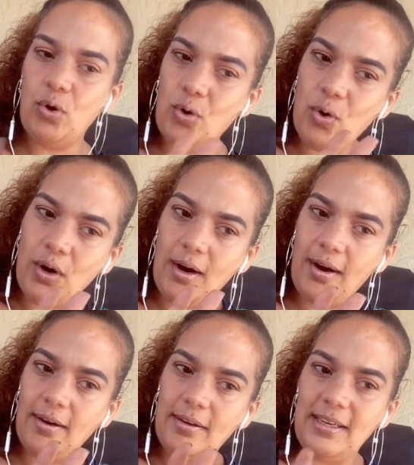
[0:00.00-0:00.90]

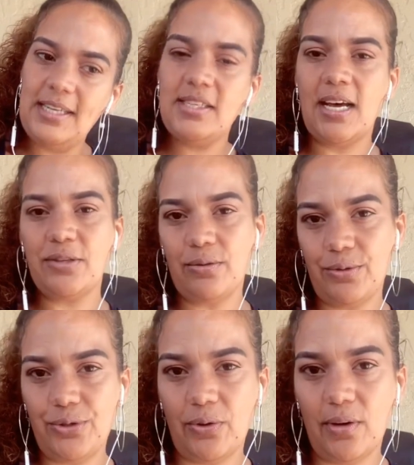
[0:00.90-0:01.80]
Or he's not so
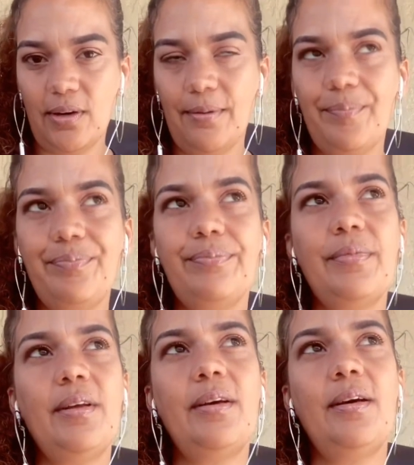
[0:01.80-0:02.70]
sure.
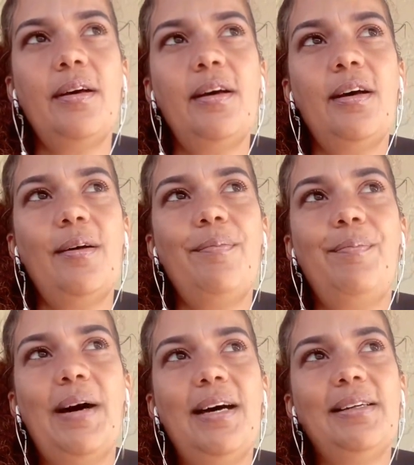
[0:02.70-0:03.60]

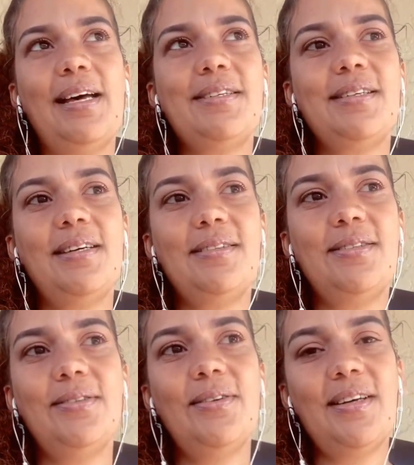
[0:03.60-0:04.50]
But let's get
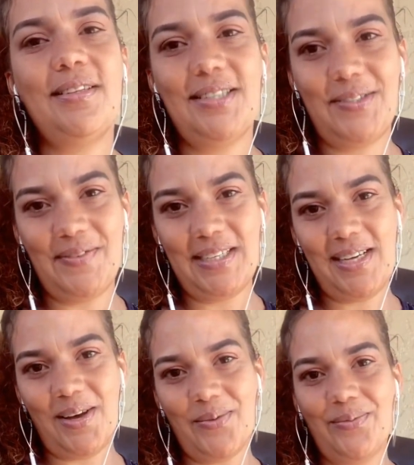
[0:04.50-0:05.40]
to this video.